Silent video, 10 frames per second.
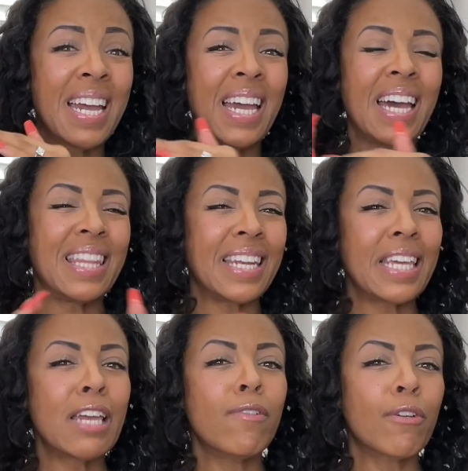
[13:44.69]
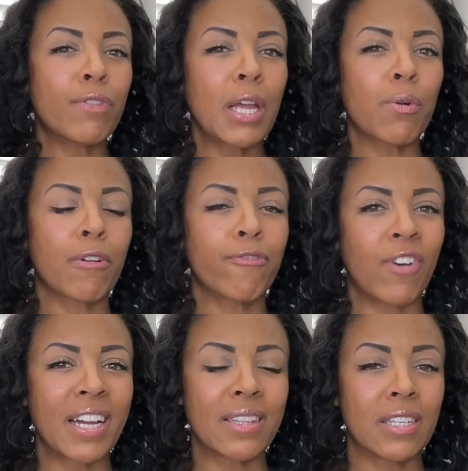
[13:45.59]
And then even if they were to
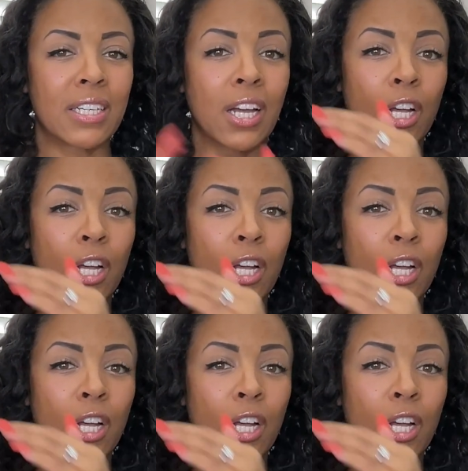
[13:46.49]
finally